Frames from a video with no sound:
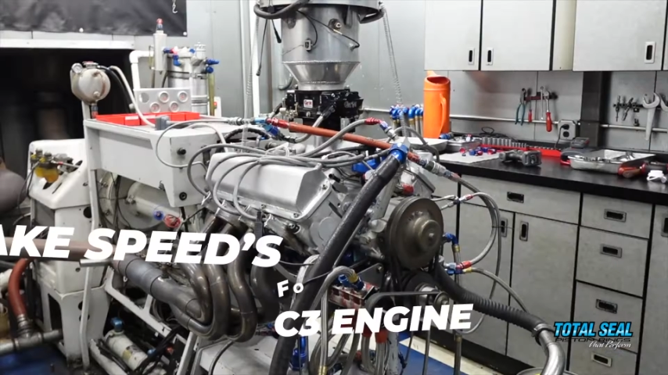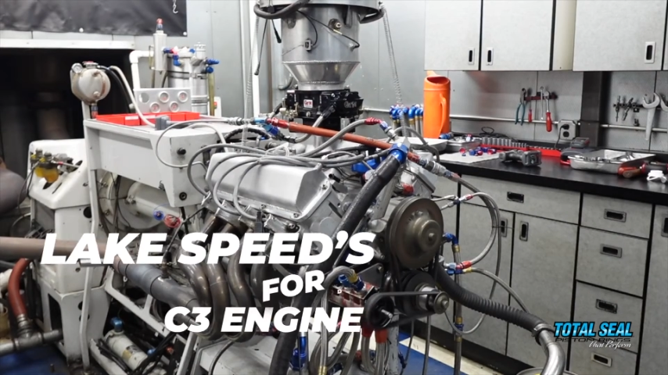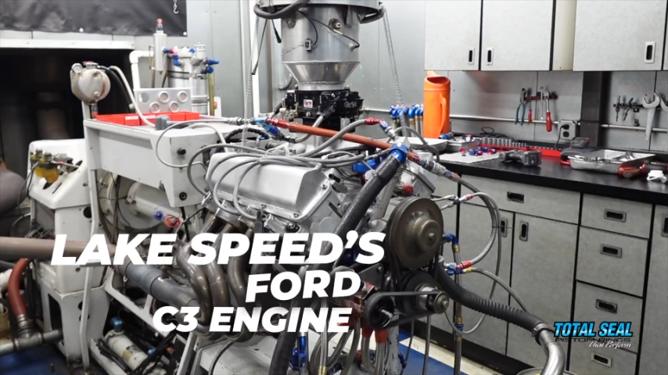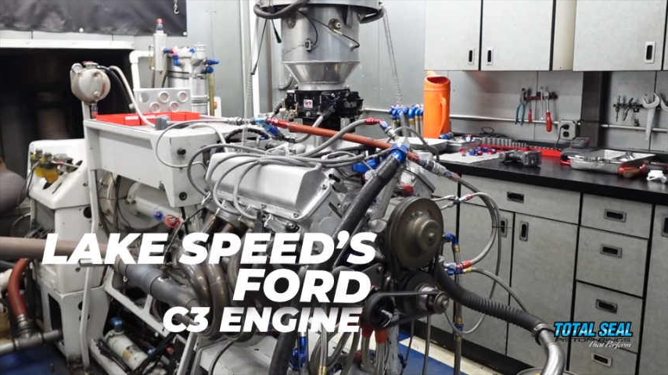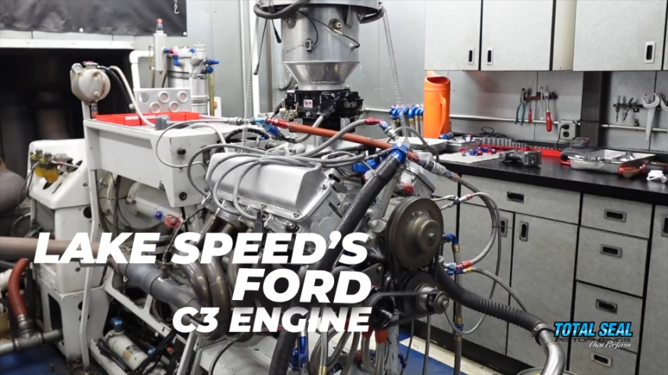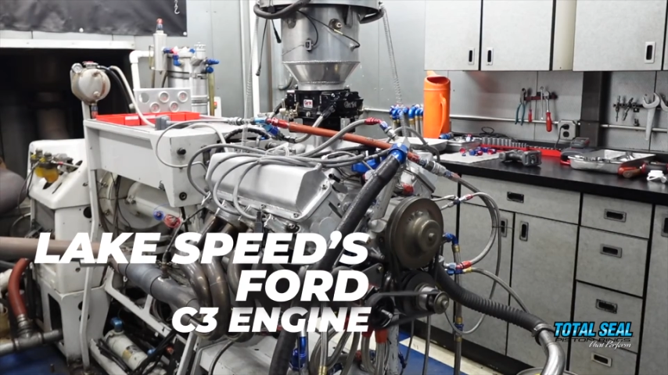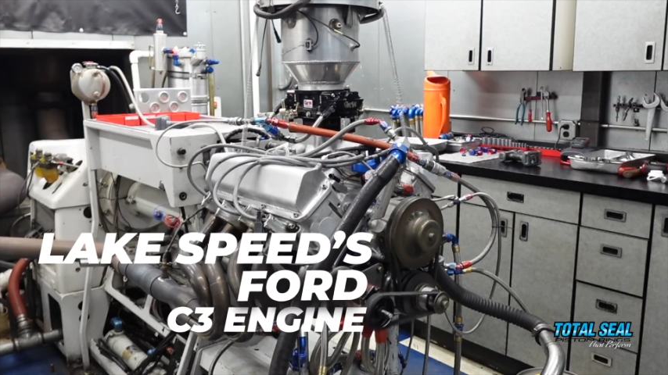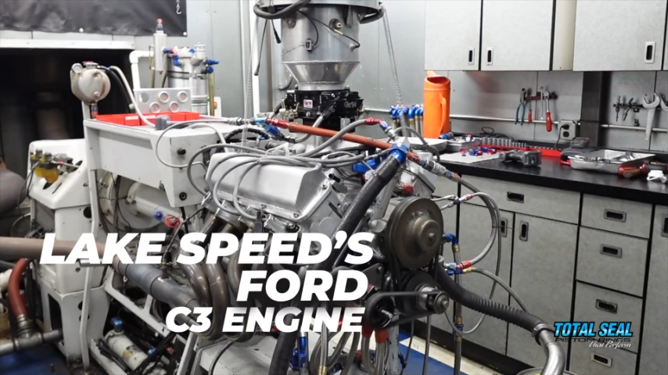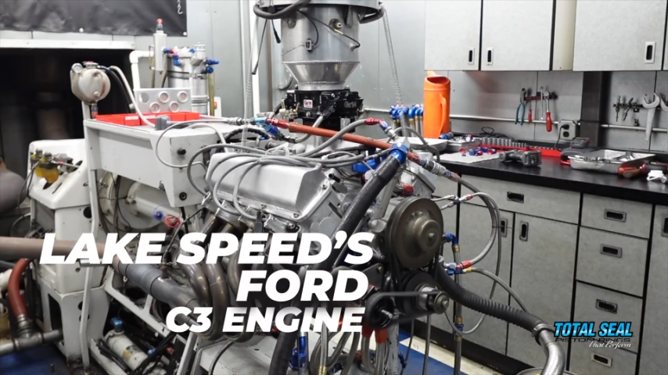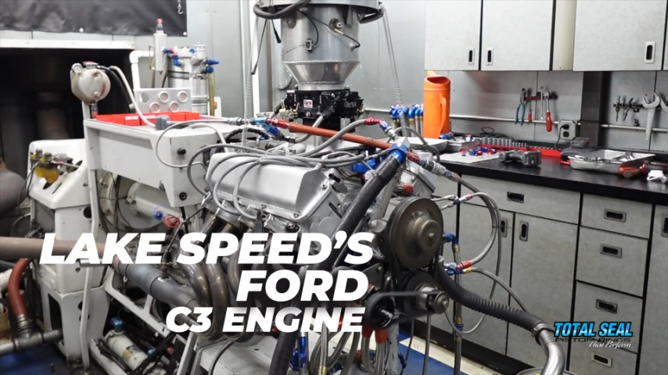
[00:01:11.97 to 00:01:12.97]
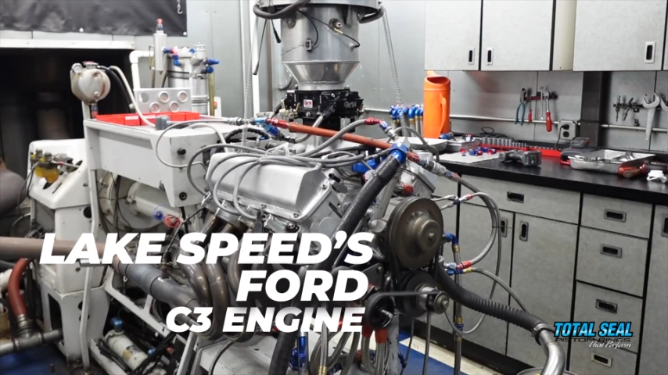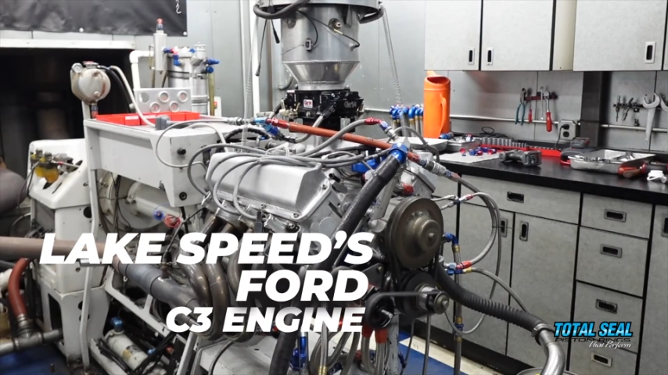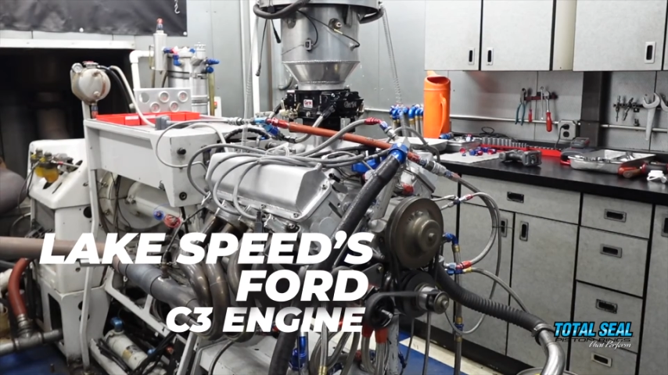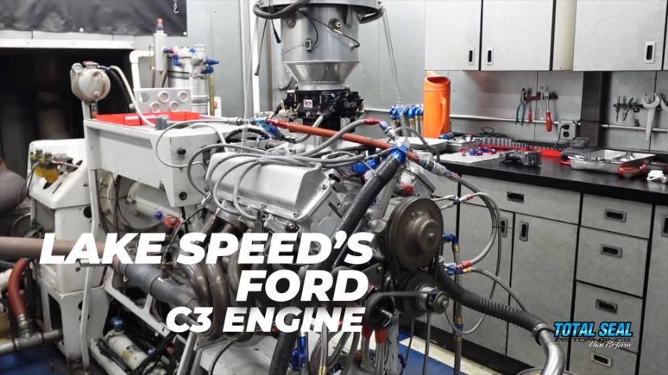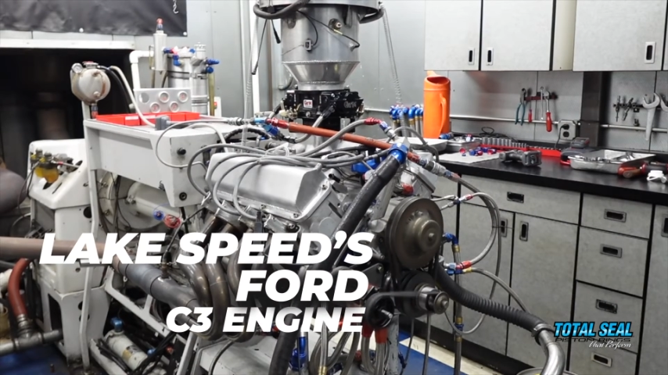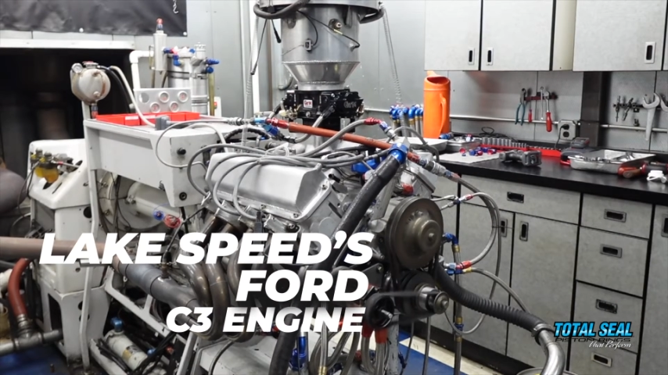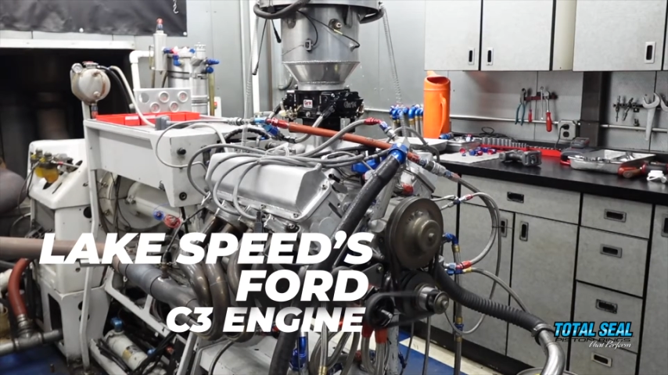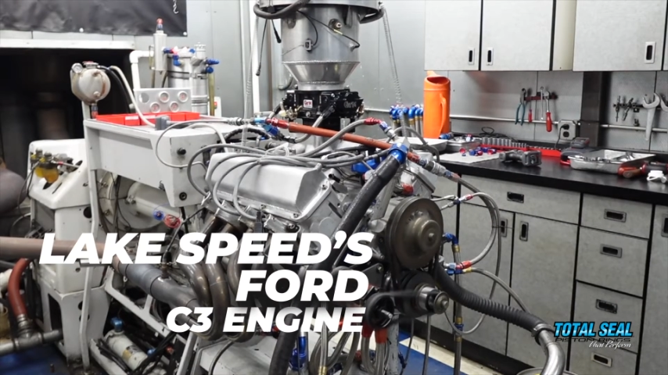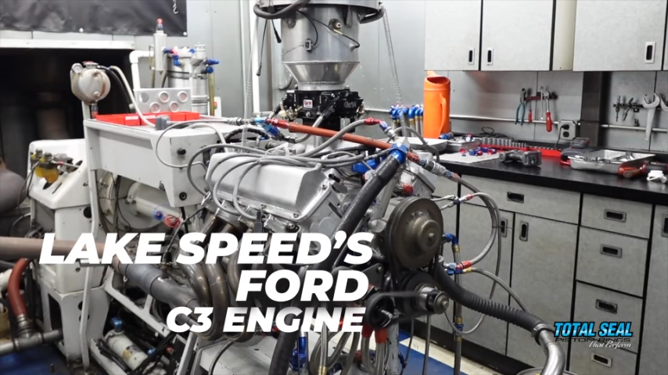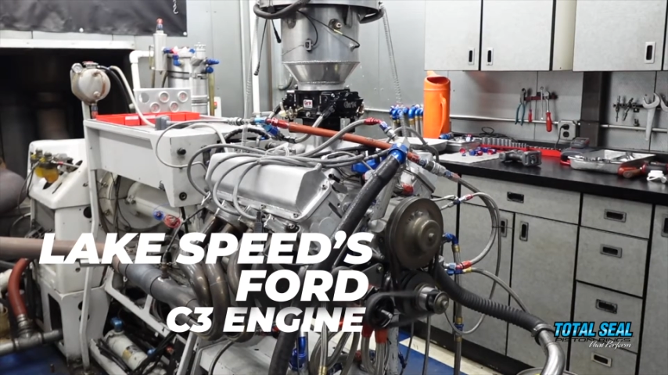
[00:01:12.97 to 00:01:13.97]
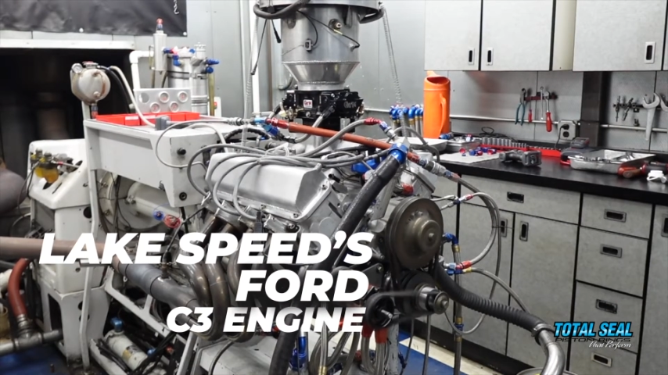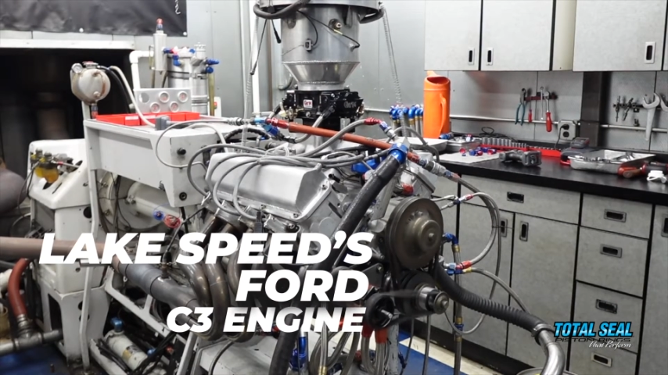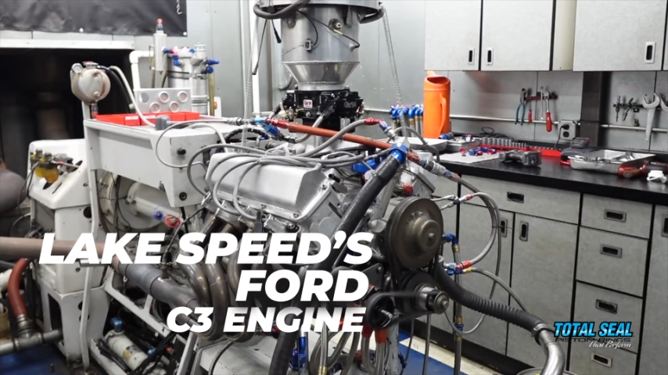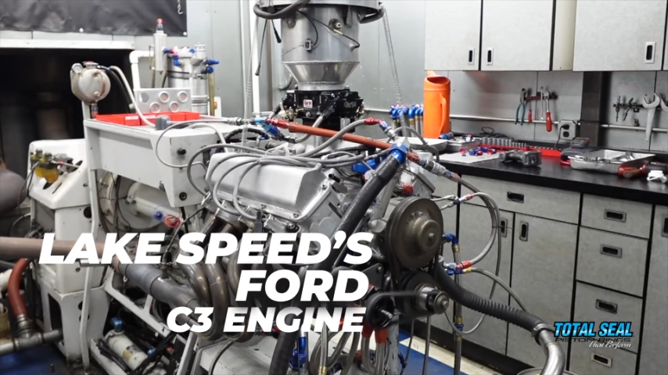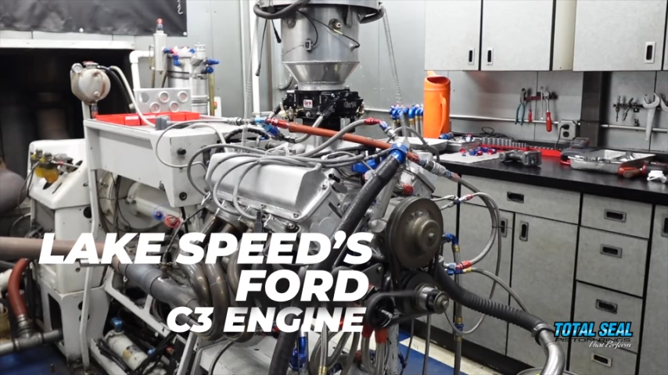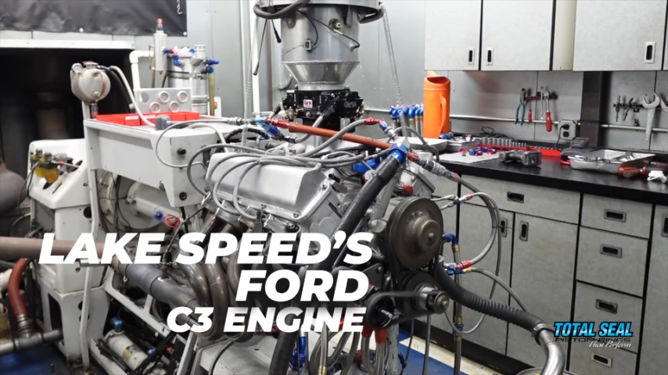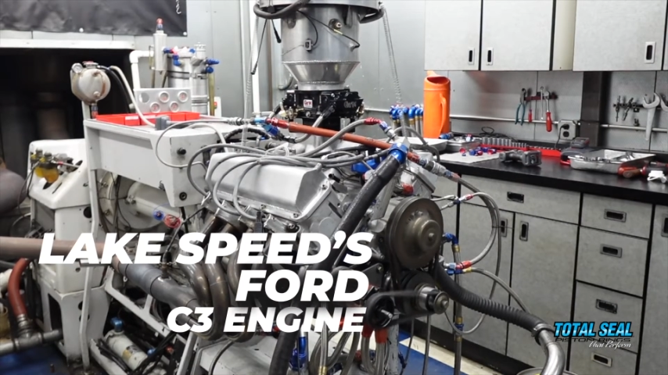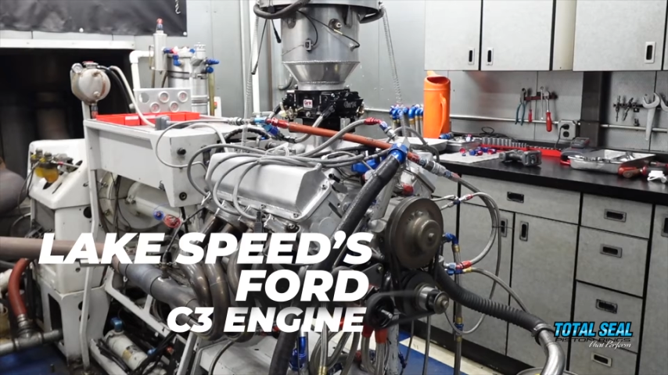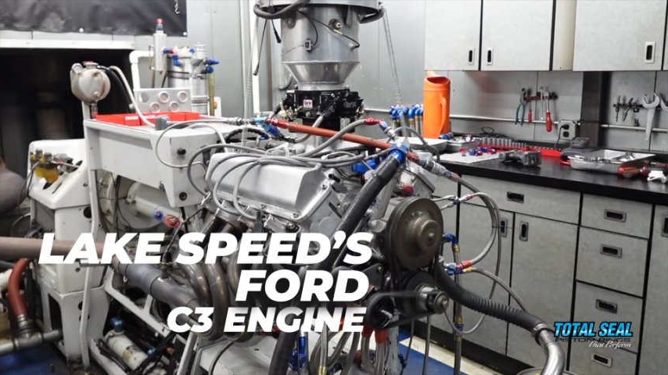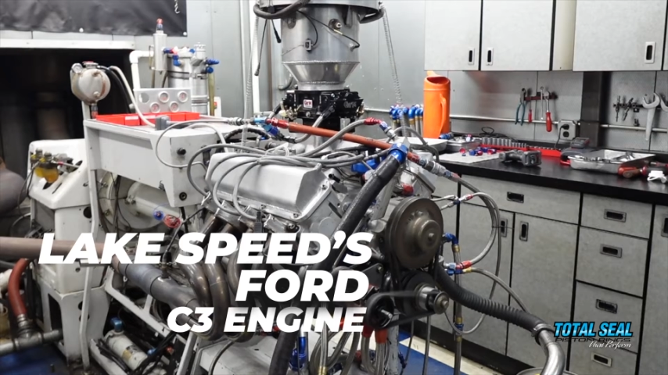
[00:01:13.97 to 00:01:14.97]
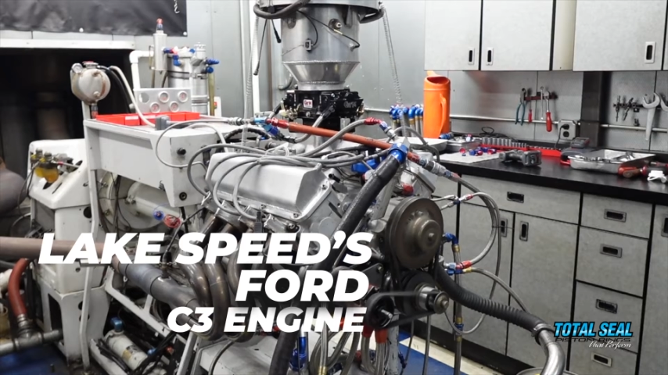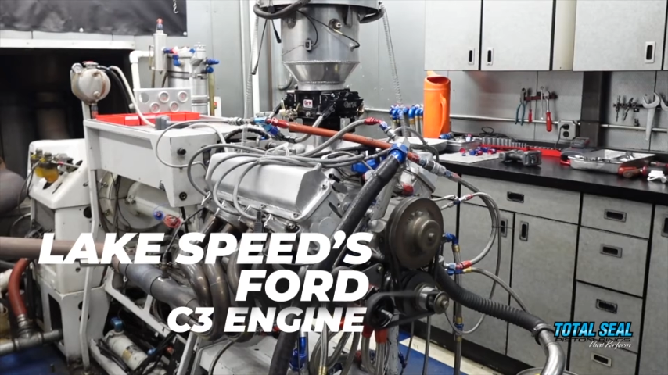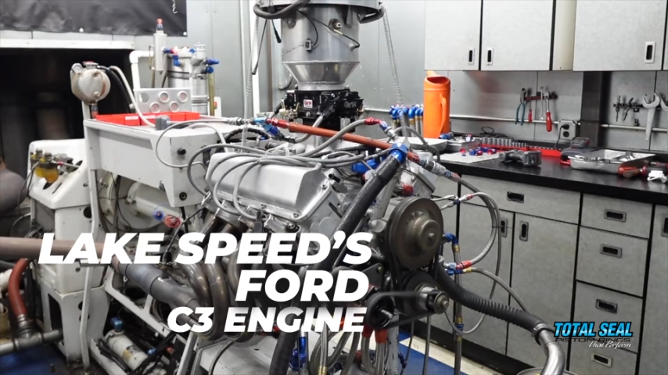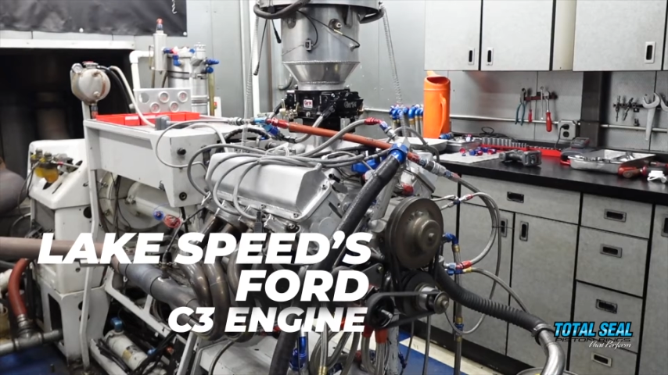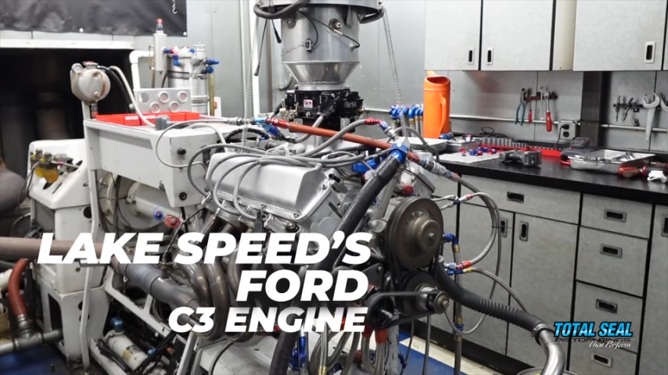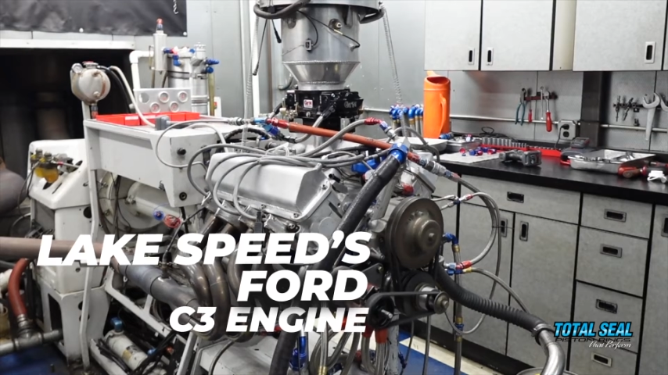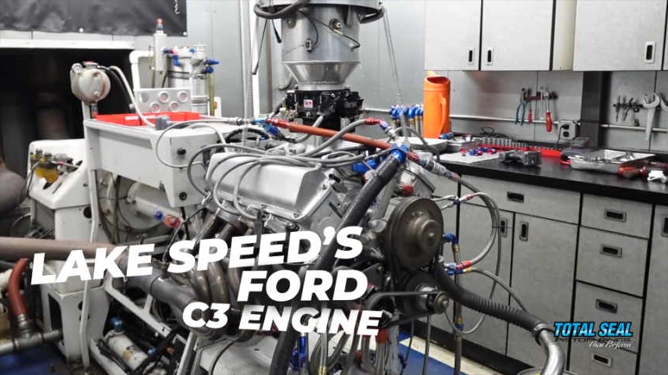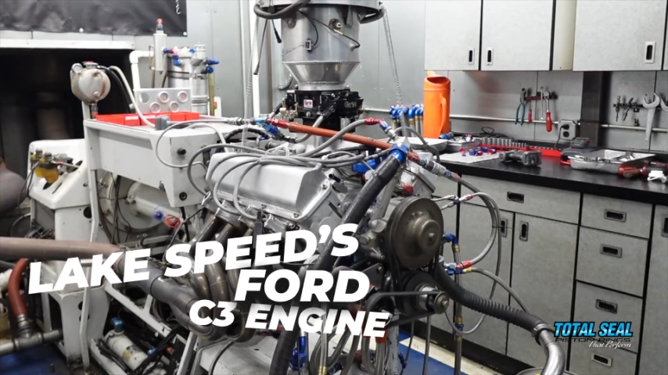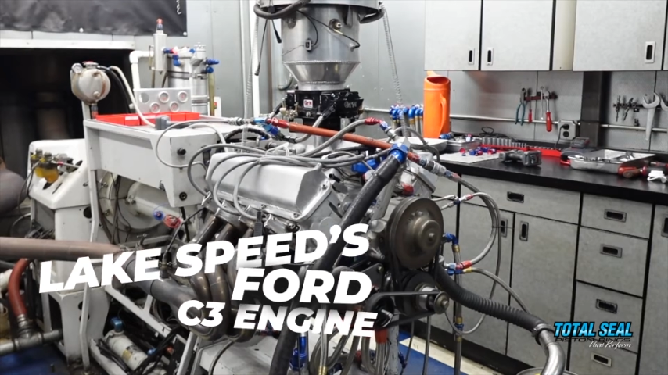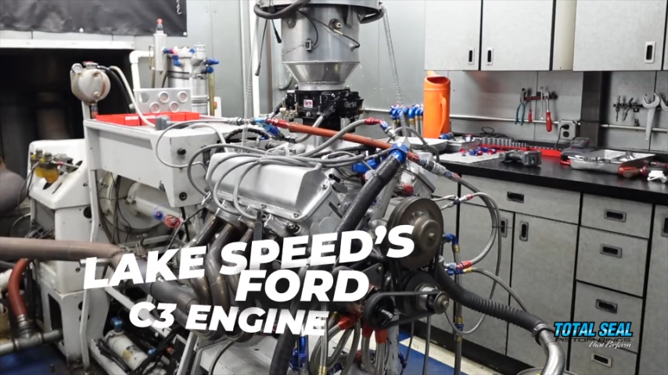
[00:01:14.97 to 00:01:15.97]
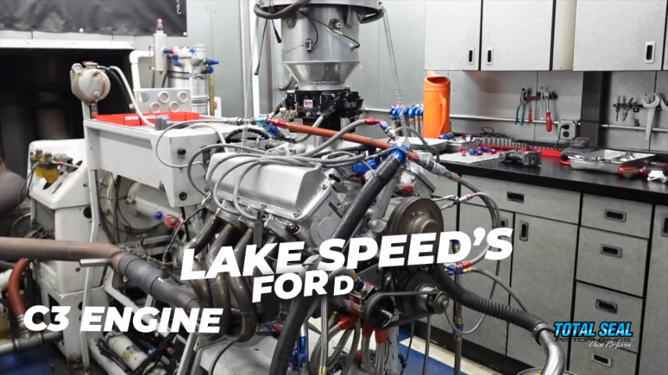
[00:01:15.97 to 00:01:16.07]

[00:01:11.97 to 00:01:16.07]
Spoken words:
Nobody's mouth can be seen.